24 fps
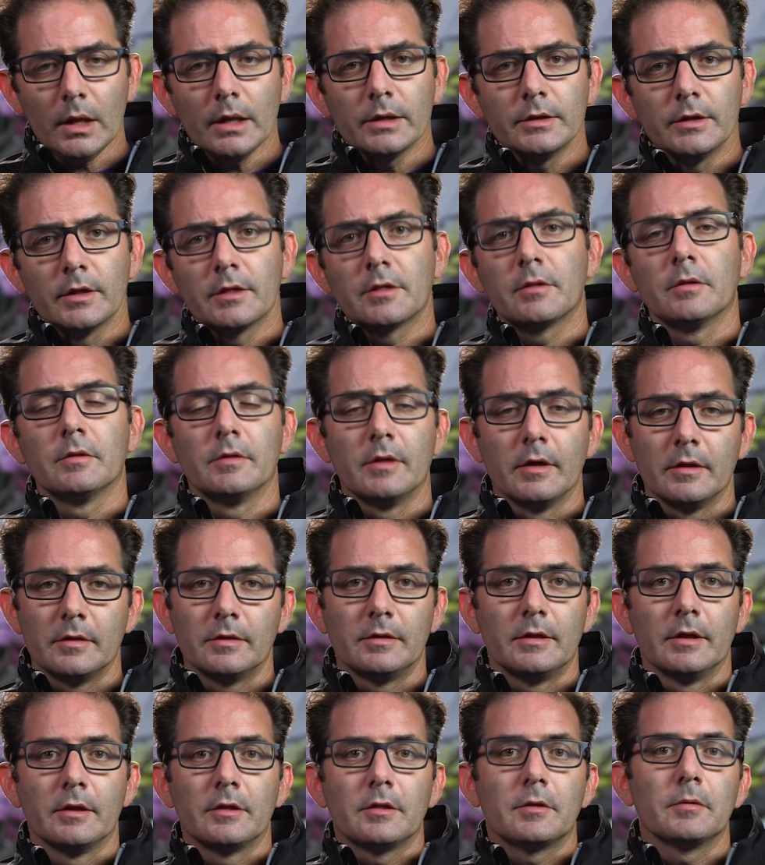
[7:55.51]

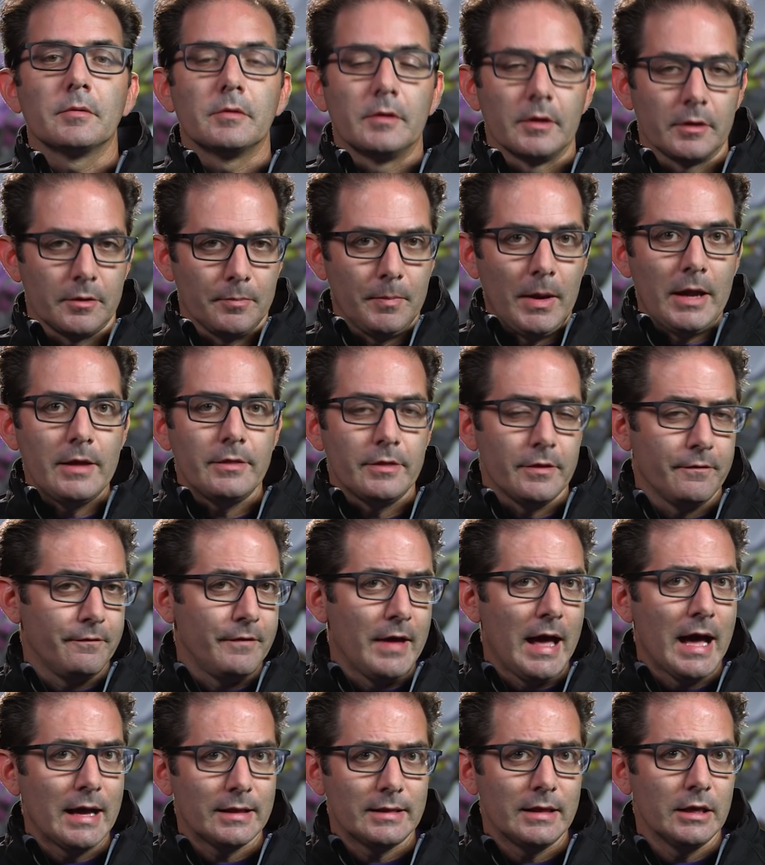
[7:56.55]
despite the
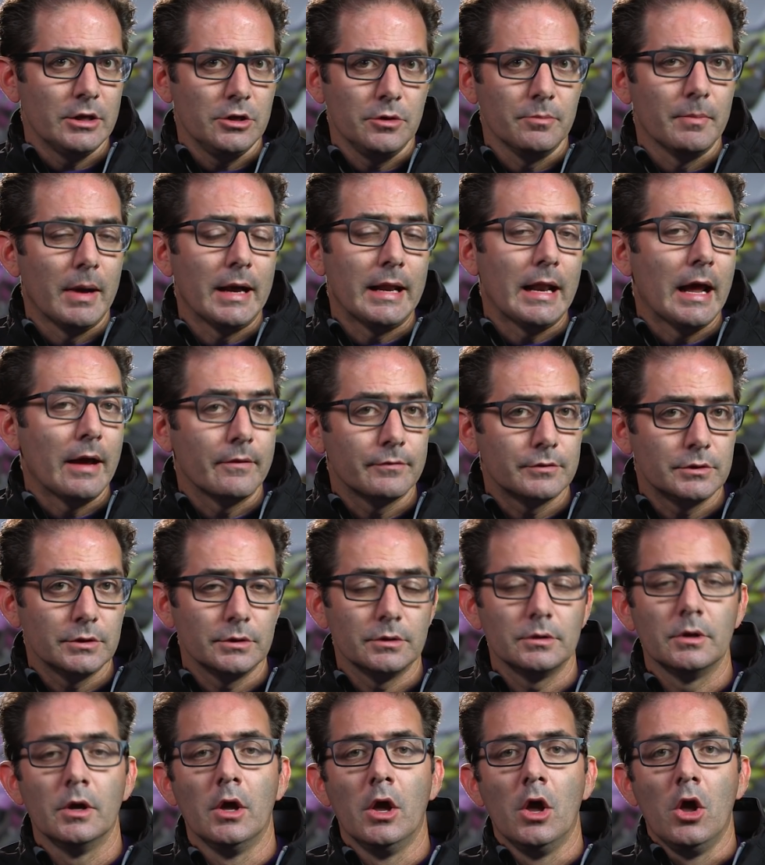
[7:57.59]
fact that you might have
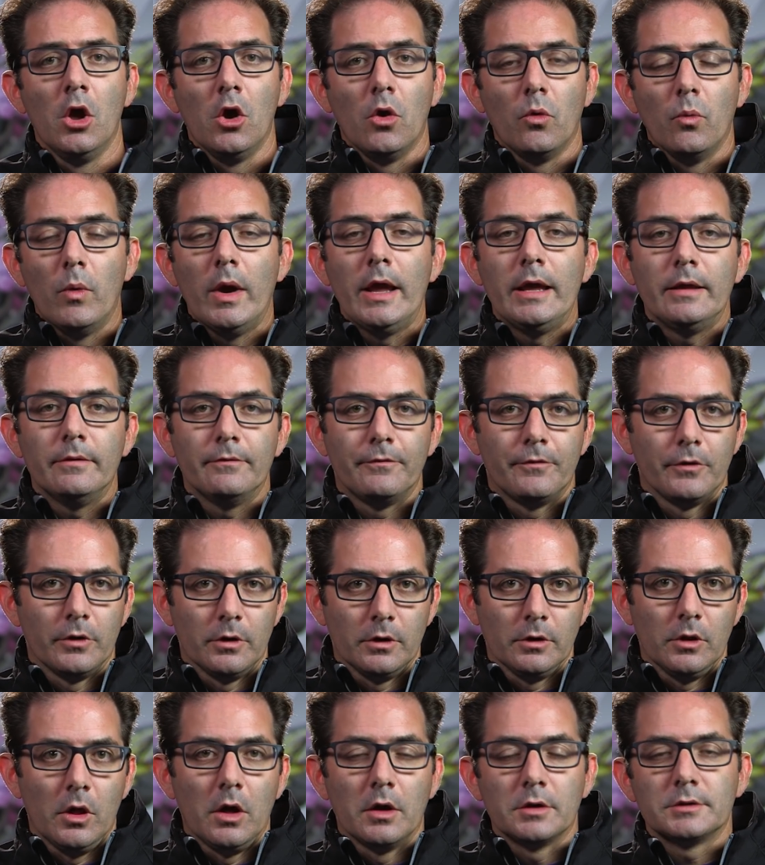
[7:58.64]
to wait for
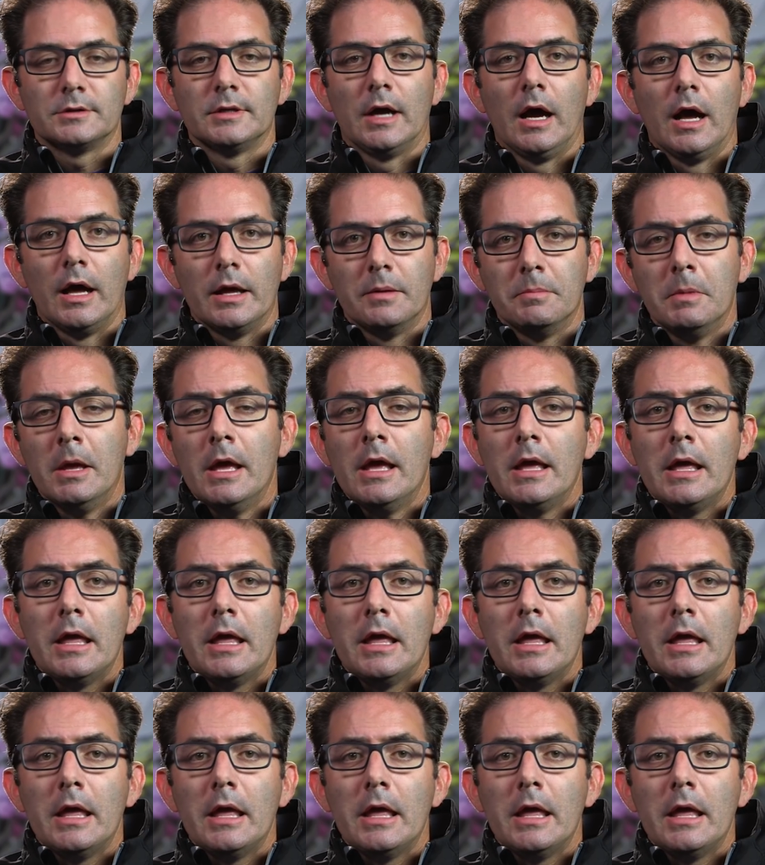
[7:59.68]
a long time.